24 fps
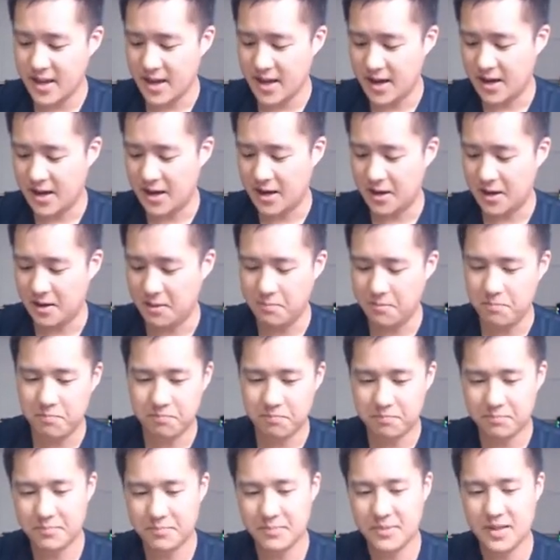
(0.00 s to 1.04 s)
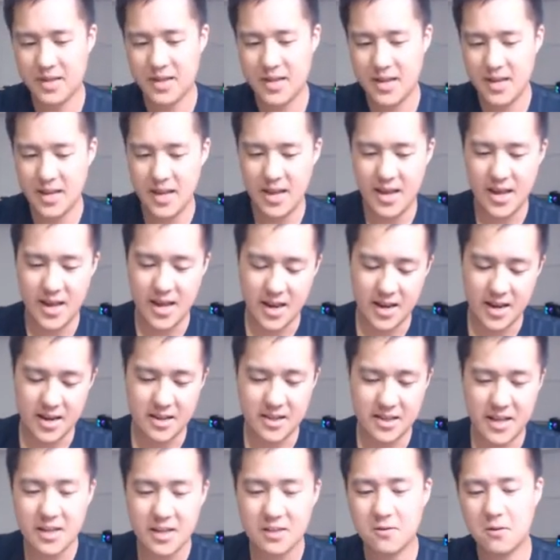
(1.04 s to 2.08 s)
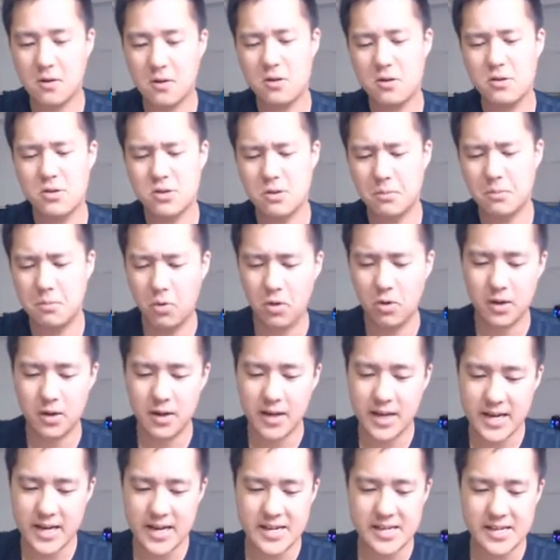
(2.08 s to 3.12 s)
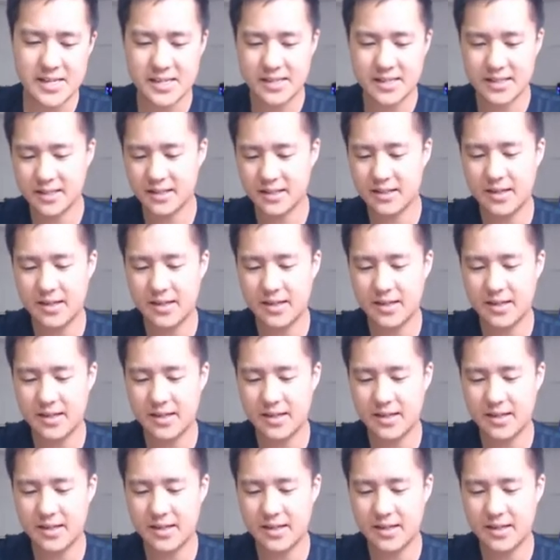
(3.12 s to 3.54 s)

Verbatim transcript: Um, and thanks for all the support, guys.